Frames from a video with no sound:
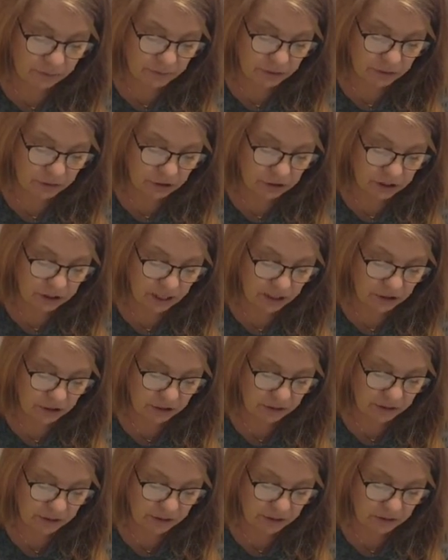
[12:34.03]
she
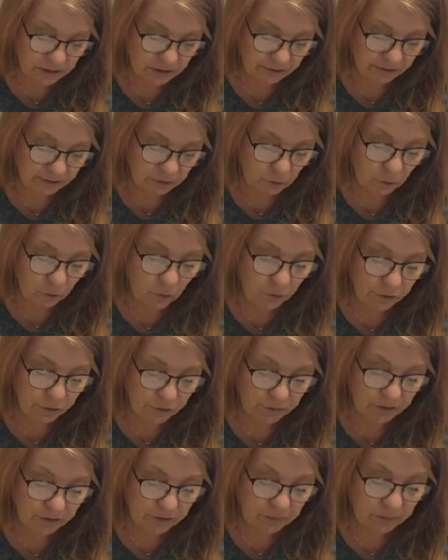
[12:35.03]
actually, if you order
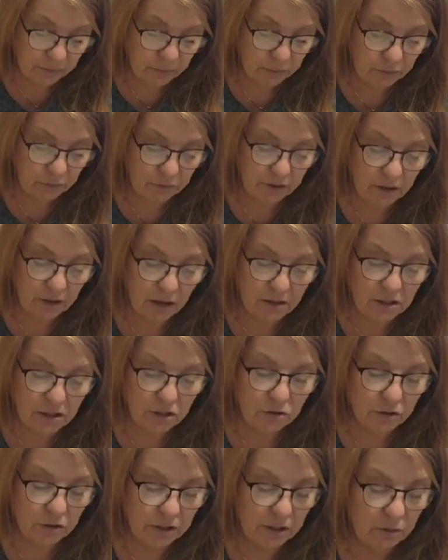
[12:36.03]
them through the
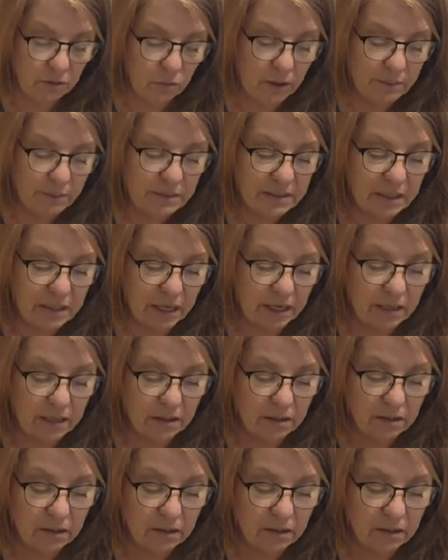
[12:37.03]
Australian website,